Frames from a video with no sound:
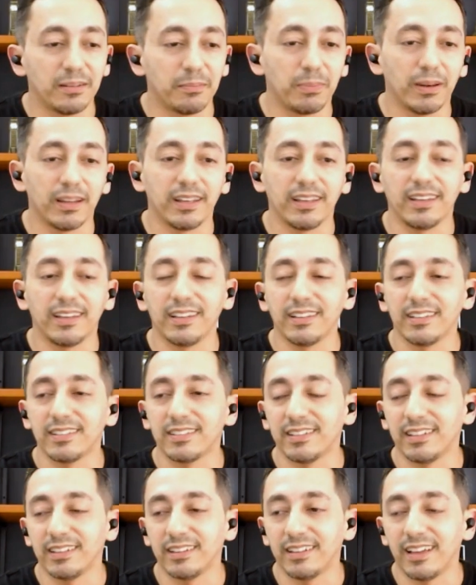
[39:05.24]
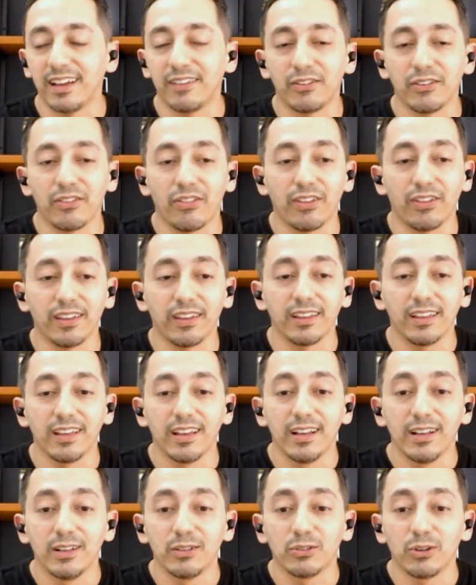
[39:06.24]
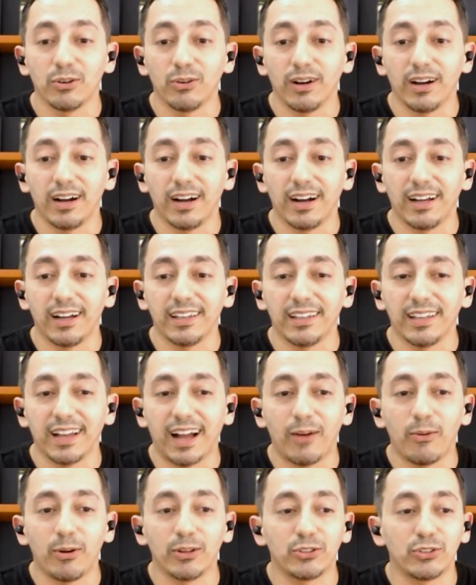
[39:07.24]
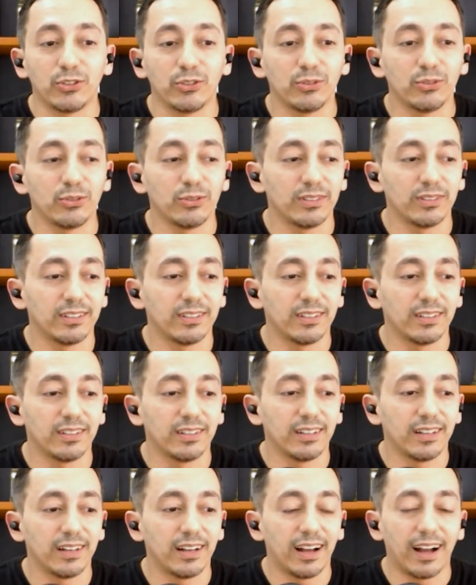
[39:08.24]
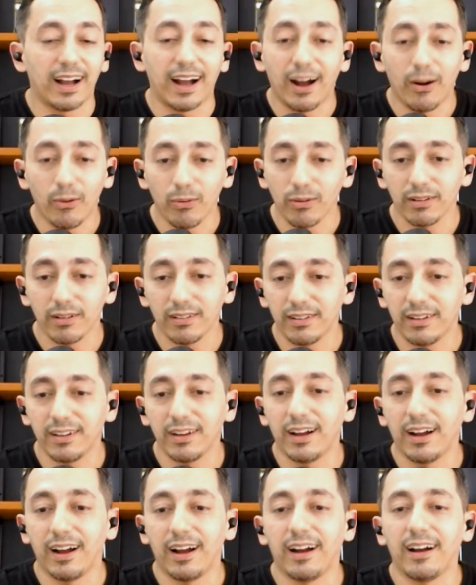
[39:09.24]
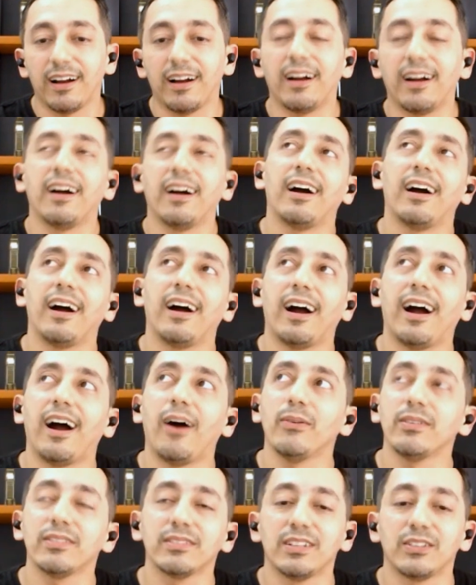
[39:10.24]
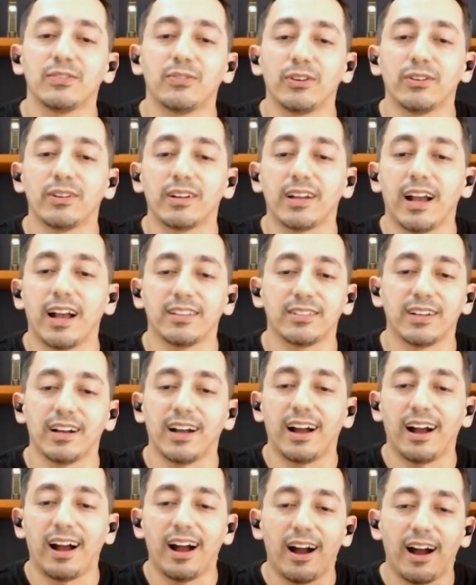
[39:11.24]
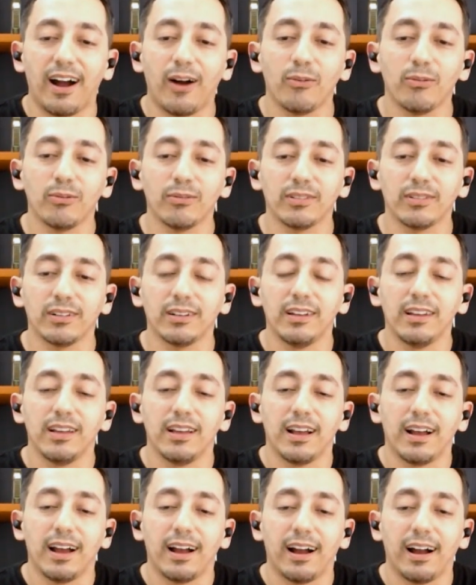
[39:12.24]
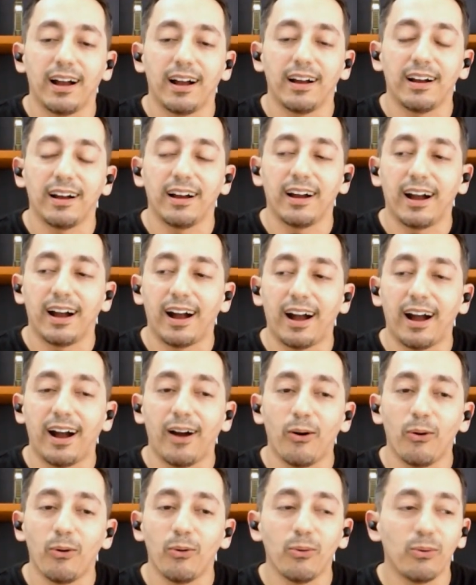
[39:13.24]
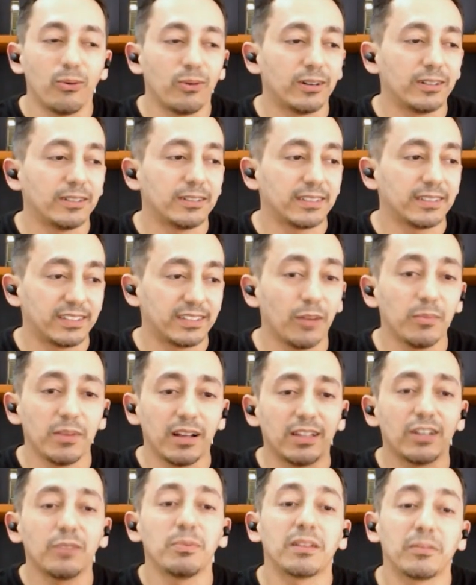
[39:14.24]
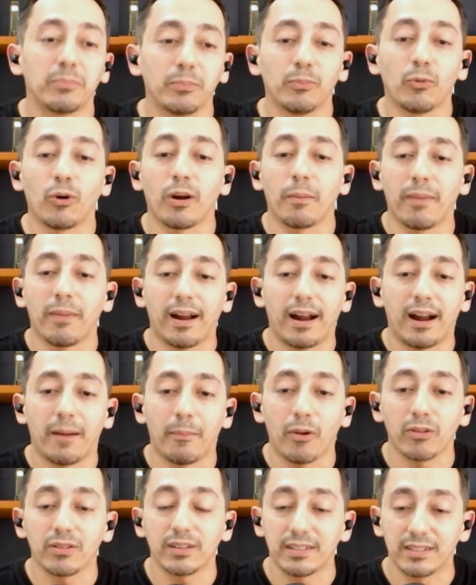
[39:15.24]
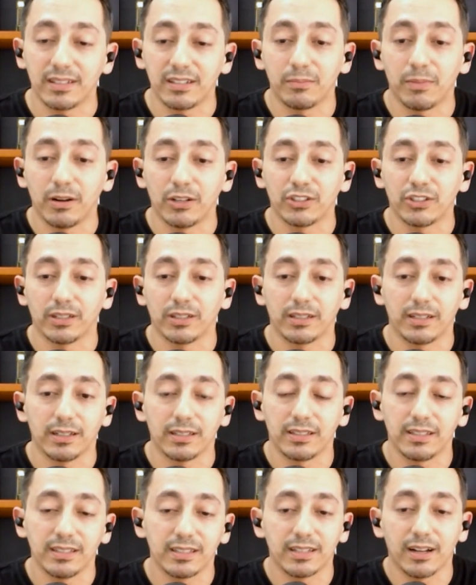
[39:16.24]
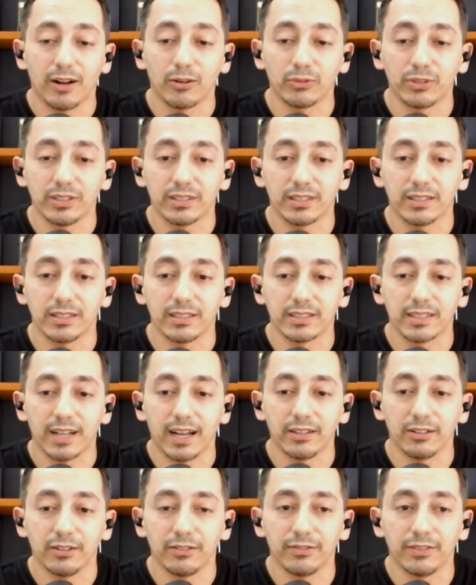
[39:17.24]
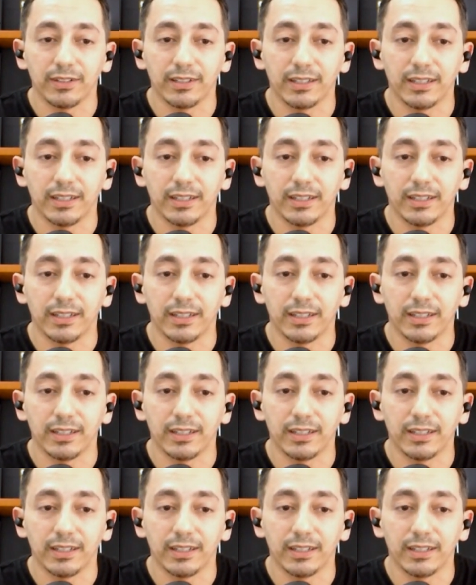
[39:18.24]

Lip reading: the place and everything. So I want to how is this for you guys? How tell me a little bit more about Azerbaijan, because this country is kind of